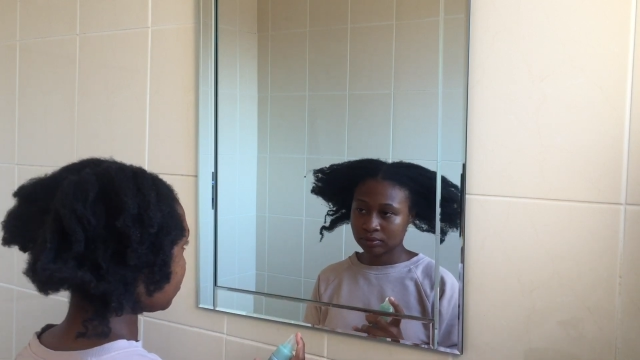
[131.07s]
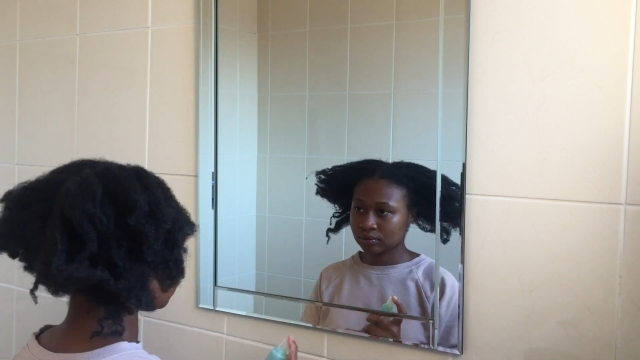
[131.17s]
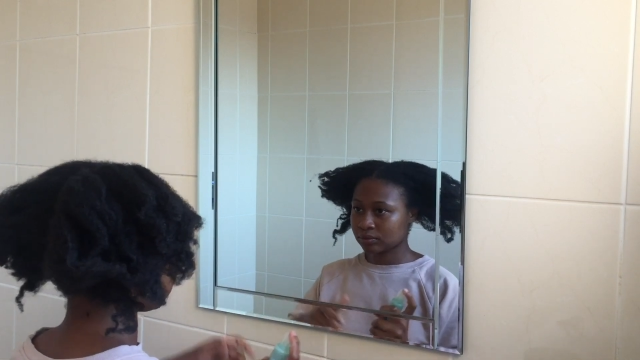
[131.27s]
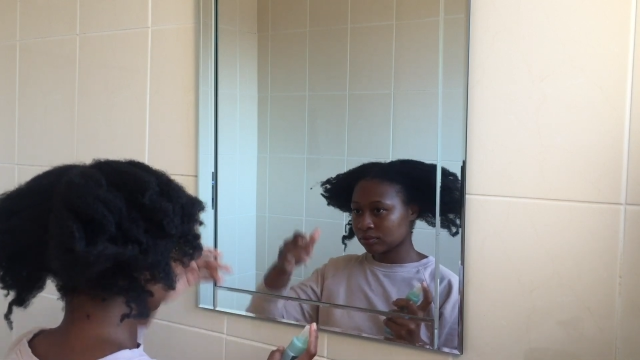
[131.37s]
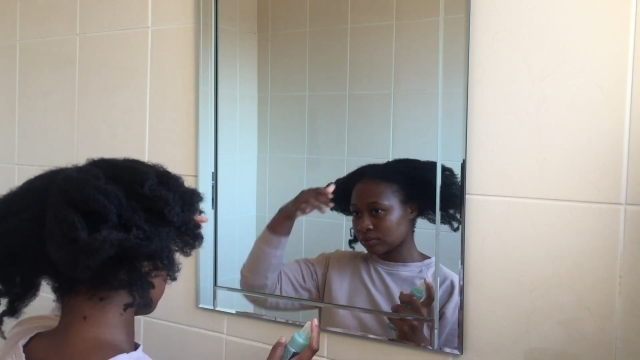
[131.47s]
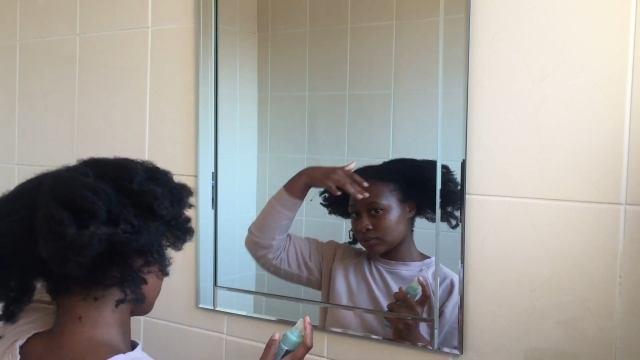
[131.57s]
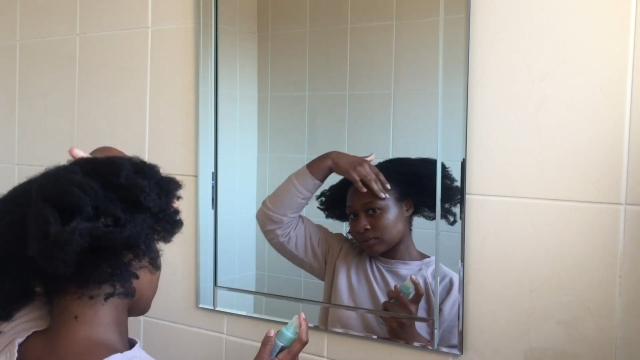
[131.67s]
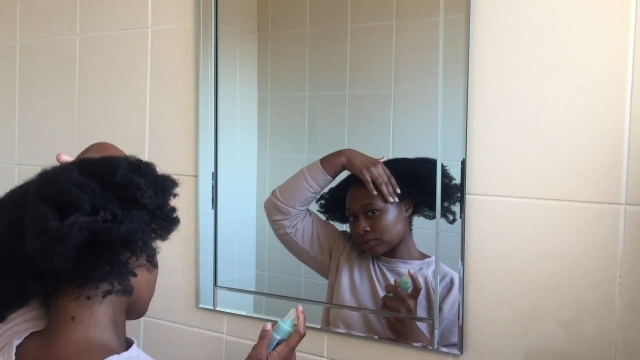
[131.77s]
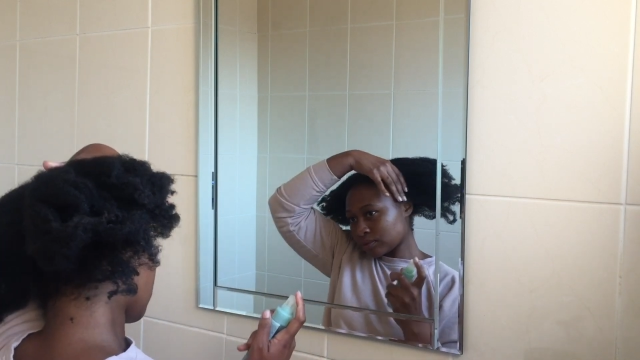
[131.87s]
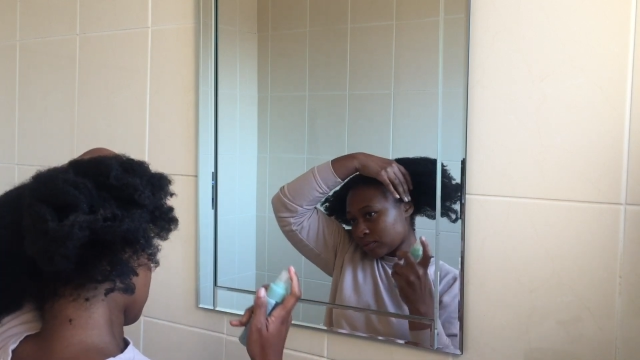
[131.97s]
I'm going to
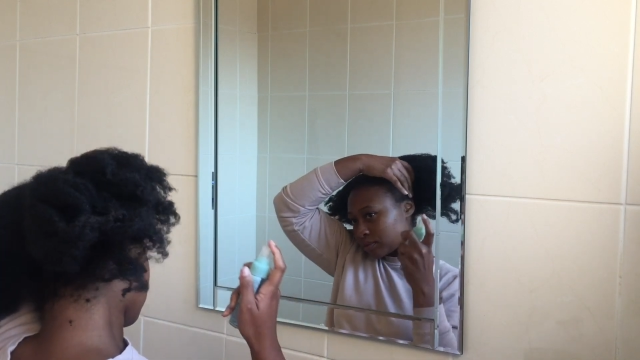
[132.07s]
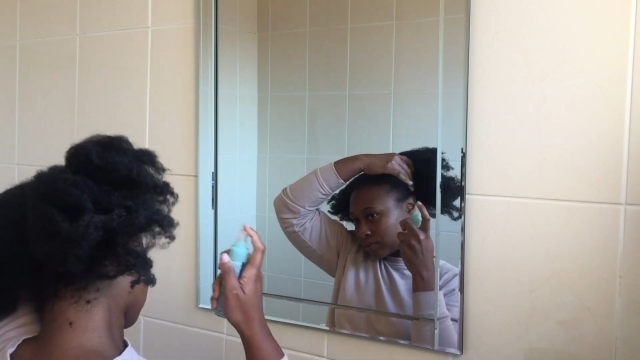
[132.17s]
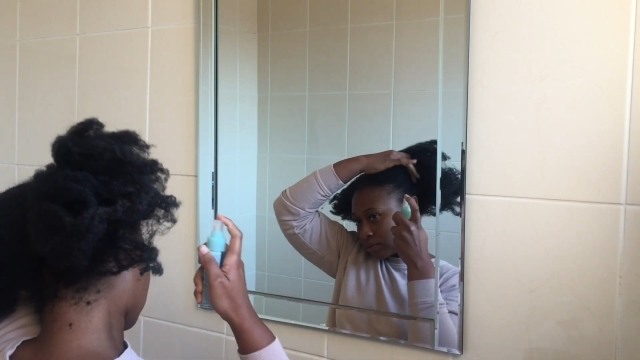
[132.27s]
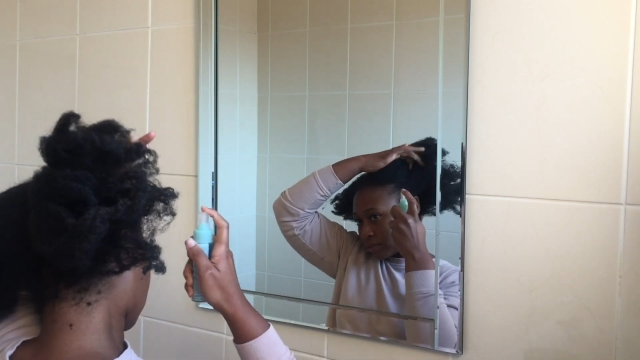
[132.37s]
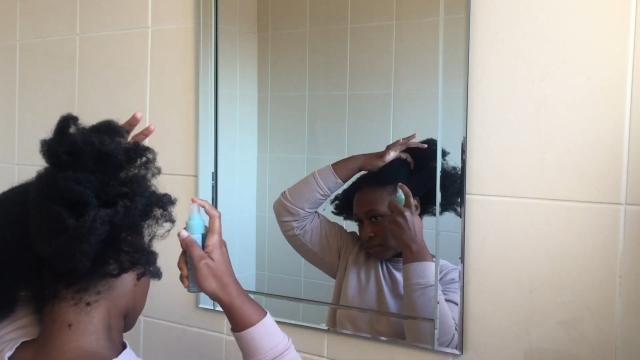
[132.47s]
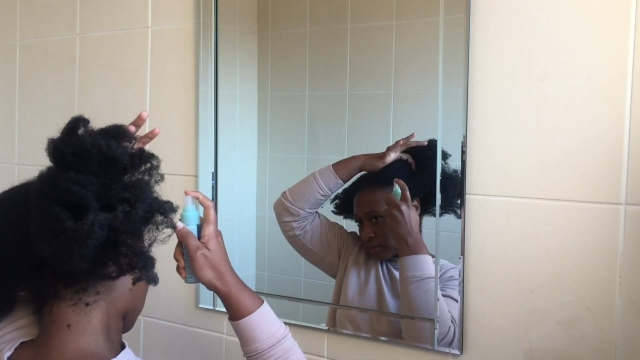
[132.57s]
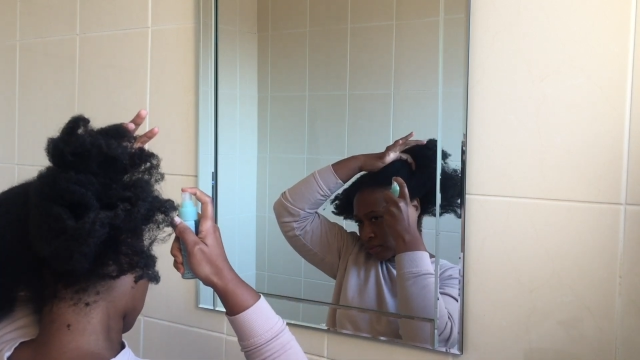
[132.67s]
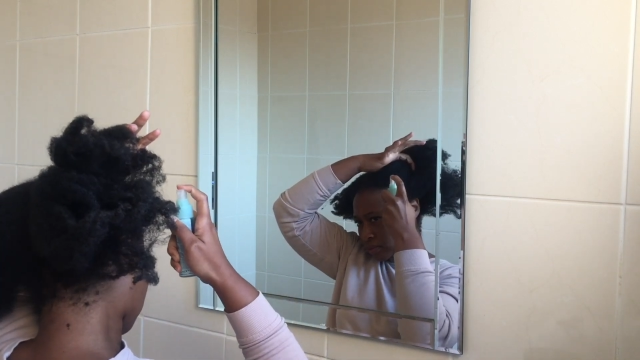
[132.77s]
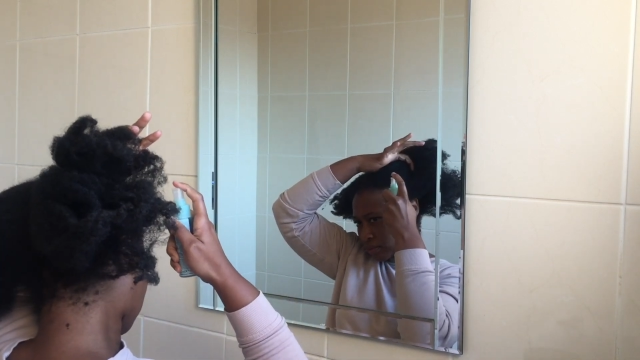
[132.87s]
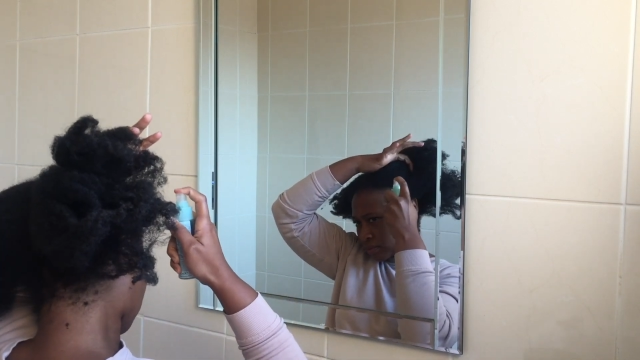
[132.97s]
start by spraying
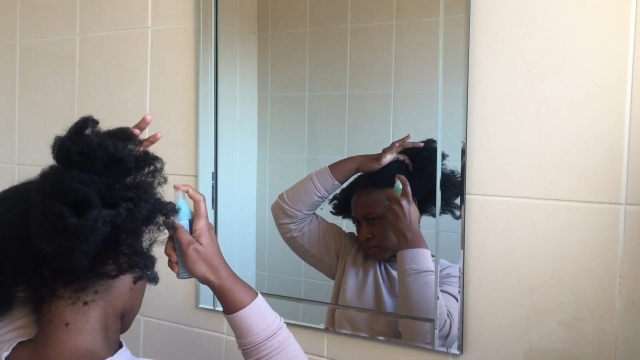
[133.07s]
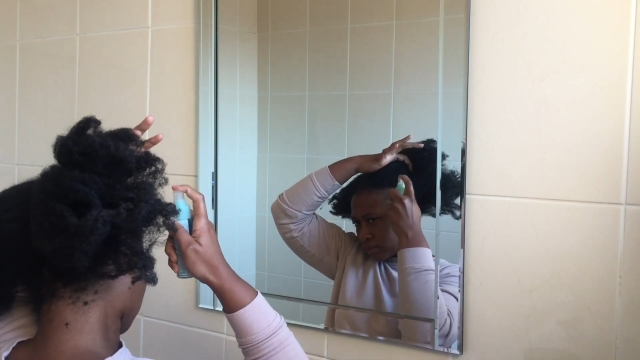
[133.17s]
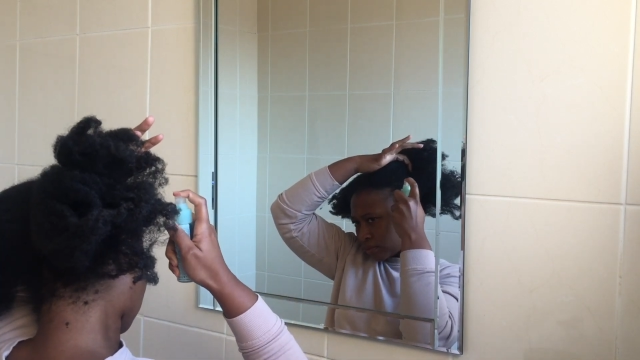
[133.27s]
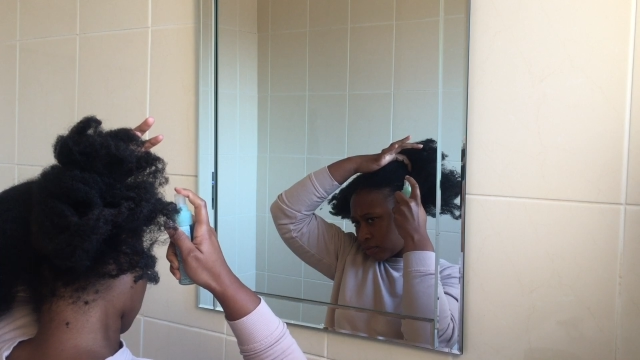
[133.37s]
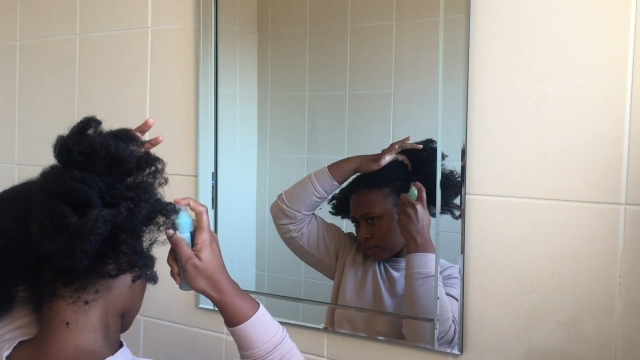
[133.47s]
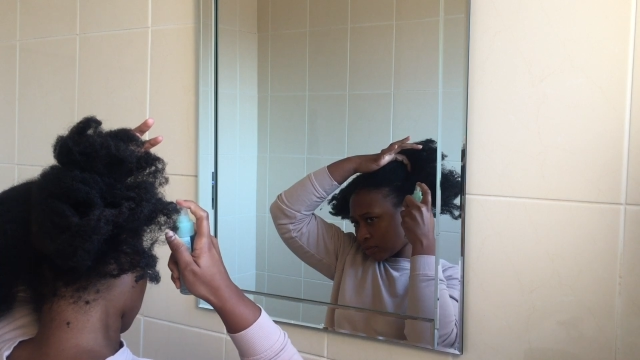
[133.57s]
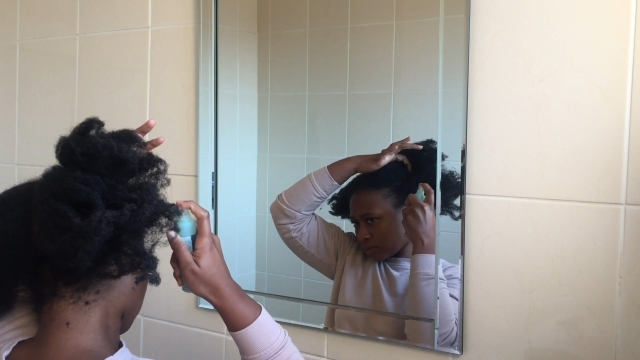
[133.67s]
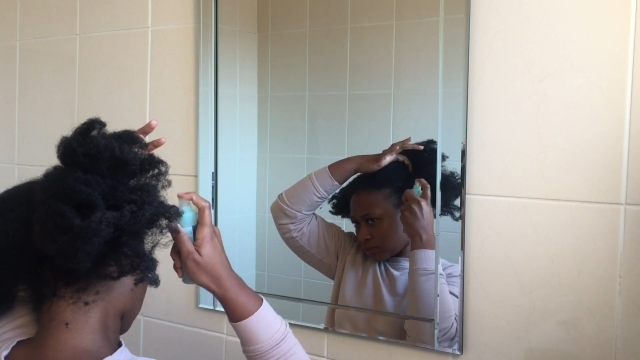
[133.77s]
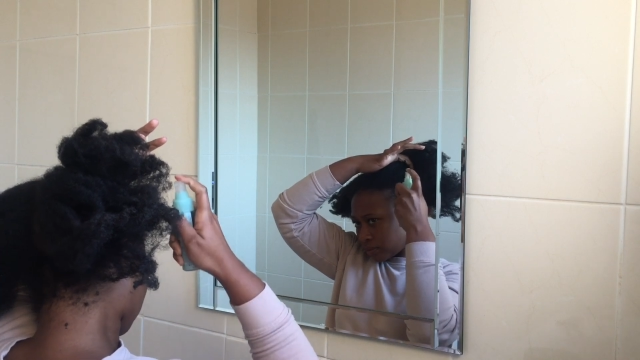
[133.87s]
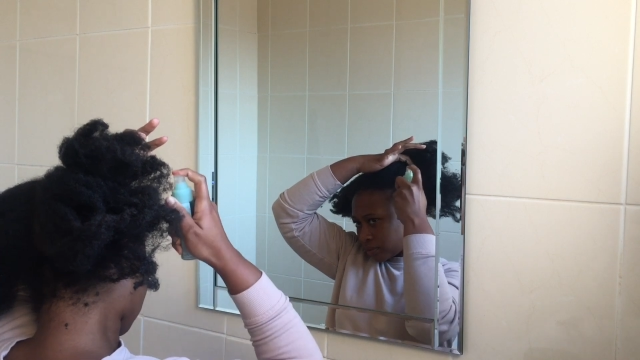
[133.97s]
water from my
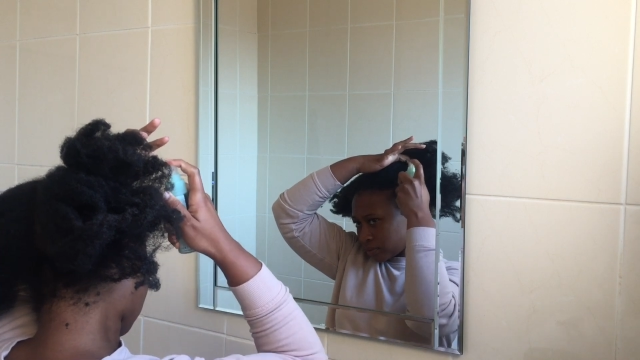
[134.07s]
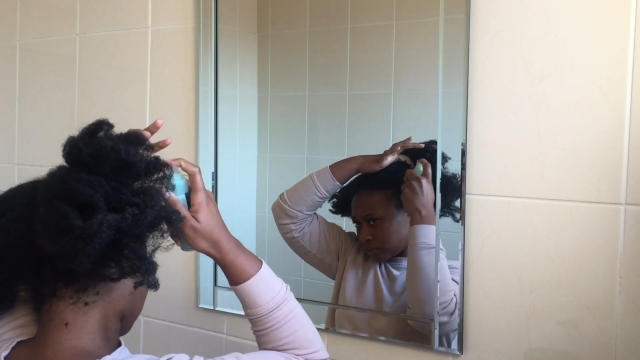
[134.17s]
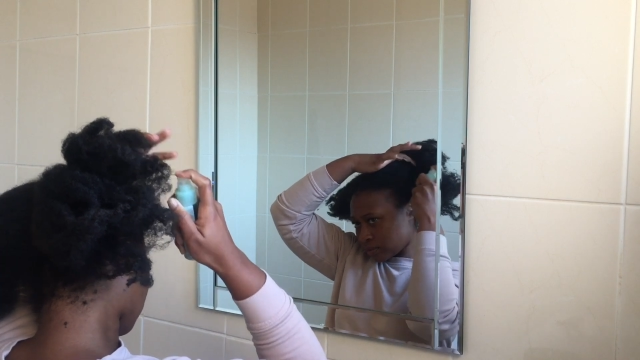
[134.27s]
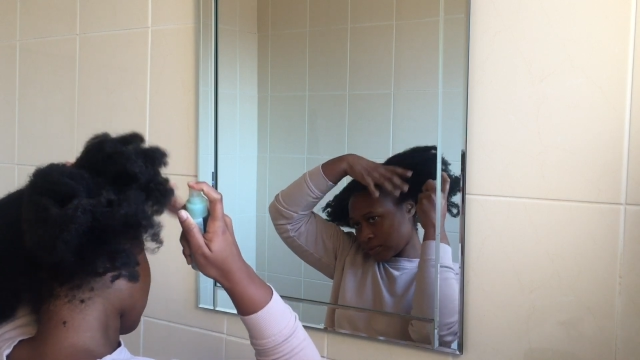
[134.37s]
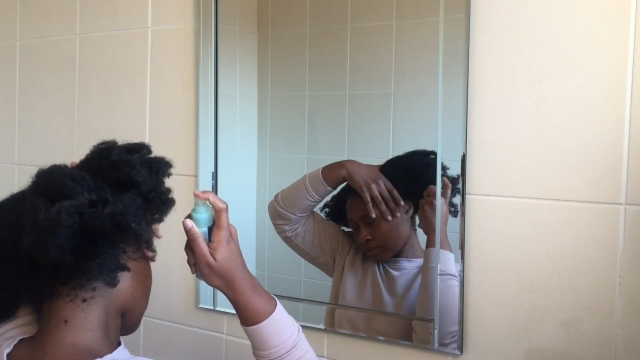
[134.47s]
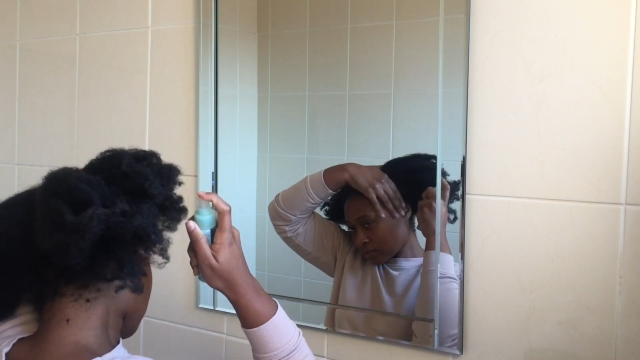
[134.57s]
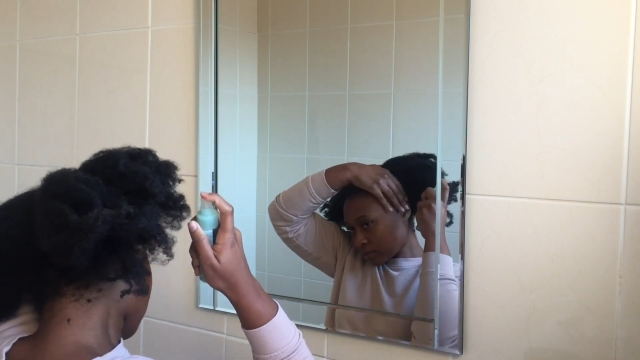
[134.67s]
water bottle.